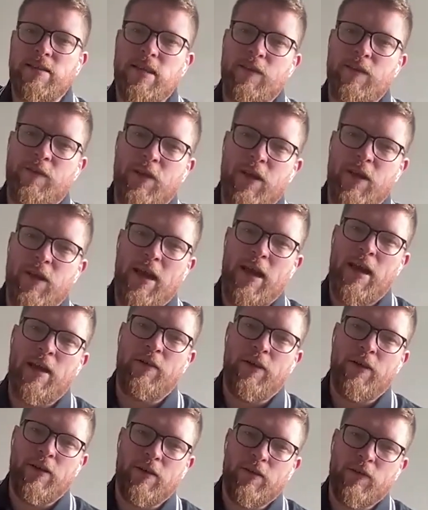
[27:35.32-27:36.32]
is there's different
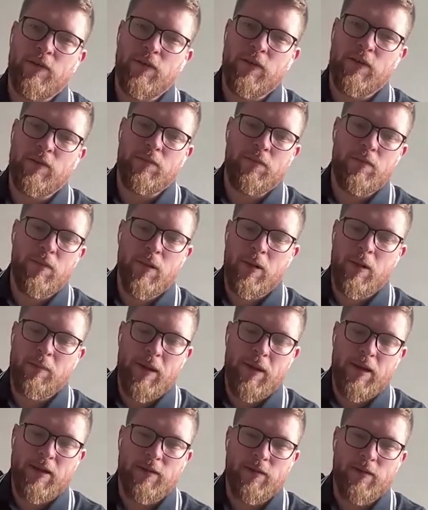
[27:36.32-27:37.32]
areas,
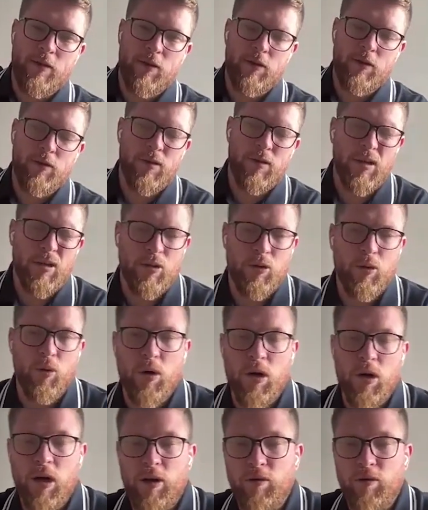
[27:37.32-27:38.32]
you know, based on
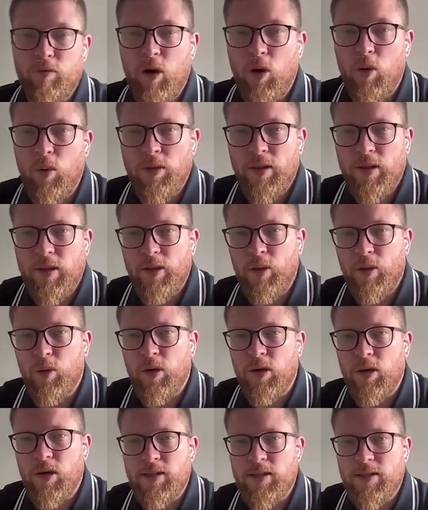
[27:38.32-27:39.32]
your kind of role
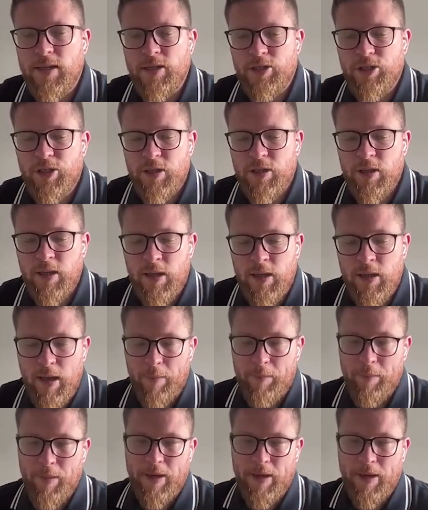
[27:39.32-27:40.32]
within the organization
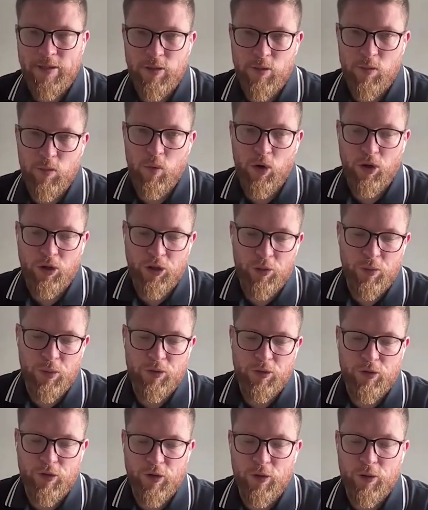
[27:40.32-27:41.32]
and based on
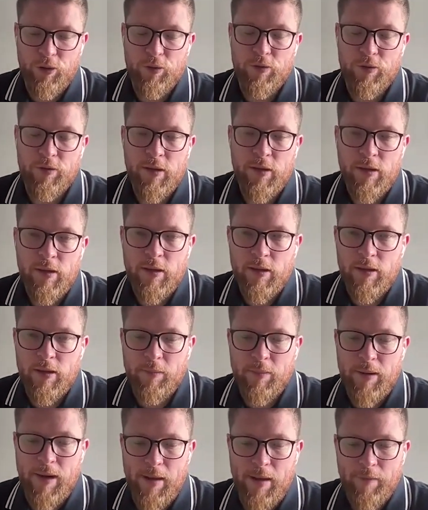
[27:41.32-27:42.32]
what you would use
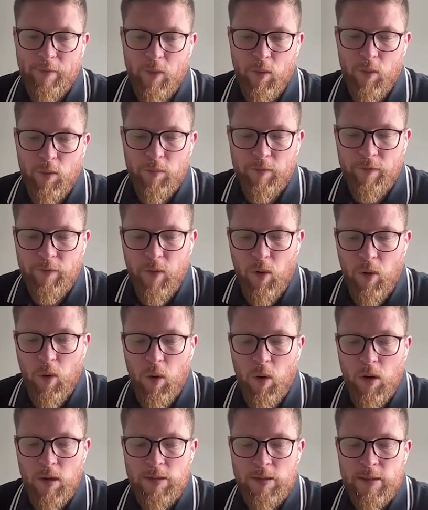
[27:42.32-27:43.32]
the platform
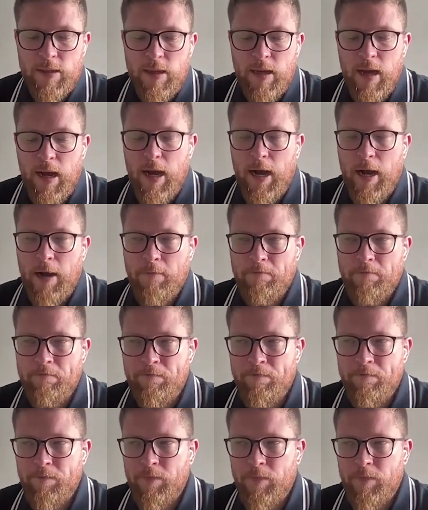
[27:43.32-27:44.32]
for.
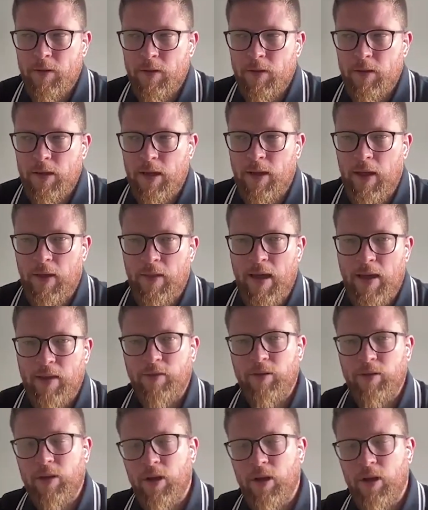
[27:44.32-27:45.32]

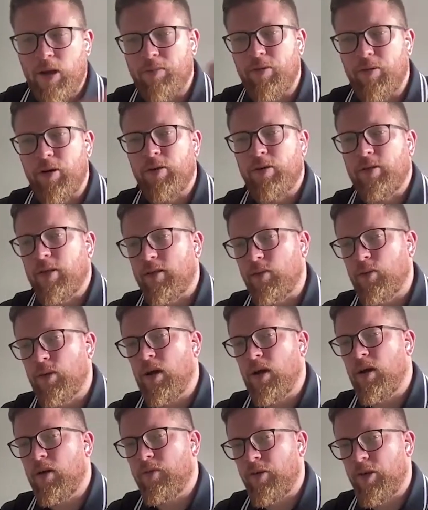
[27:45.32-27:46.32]
And that's the kind of
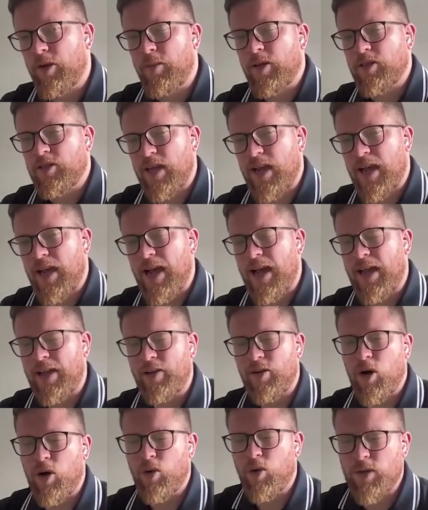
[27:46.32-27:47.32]
process. We are very much a
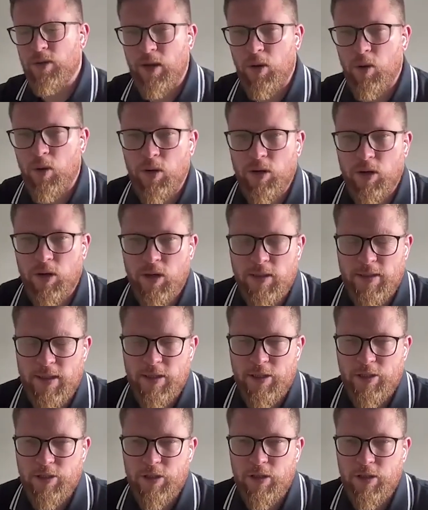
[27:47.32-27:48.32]
hand-holding
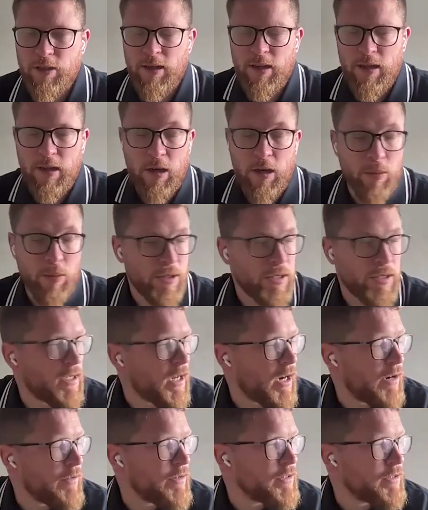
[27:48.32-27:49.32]
organization. And I
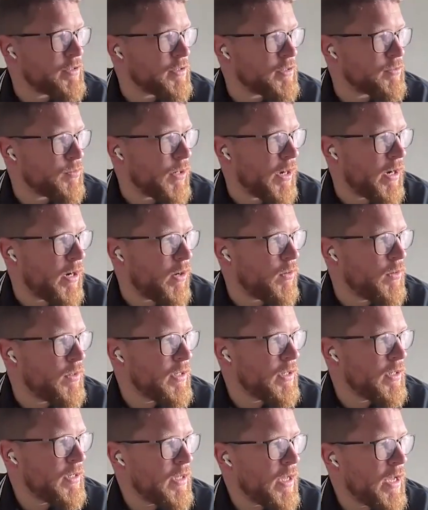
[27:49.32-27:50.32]
would encourage as
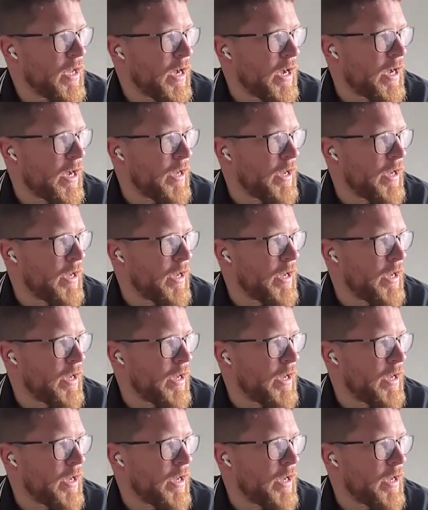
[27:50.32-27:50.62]
well,